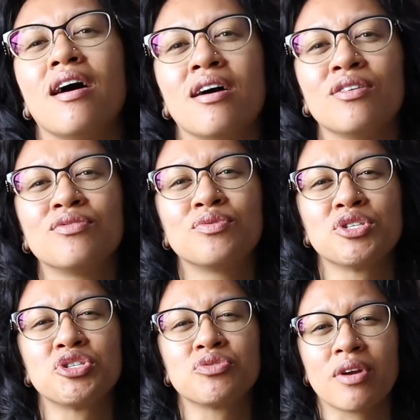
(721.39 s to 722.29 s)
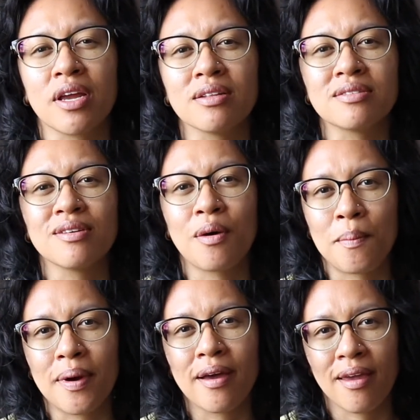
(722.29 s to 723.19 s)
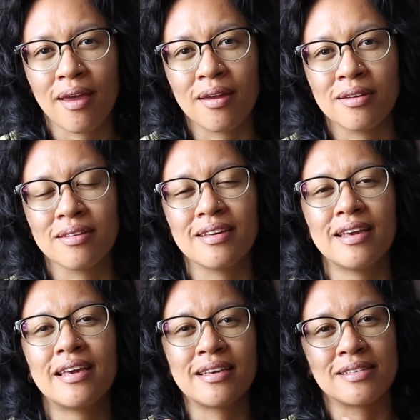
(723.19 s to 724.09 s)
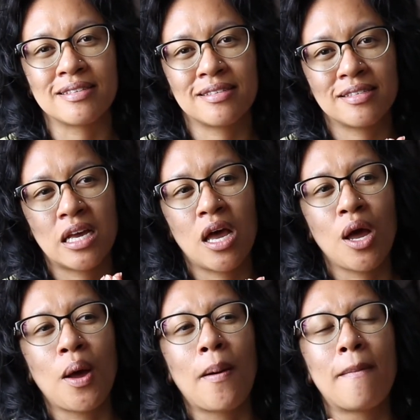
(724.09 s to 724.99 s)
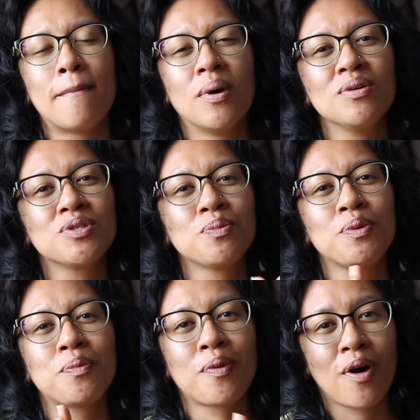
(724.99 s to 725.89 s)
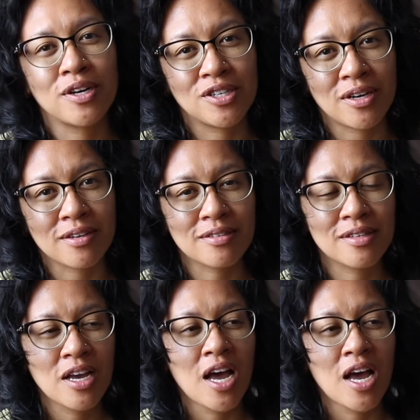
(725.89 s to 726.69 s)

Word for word: of restraint on my end, is multiple projects.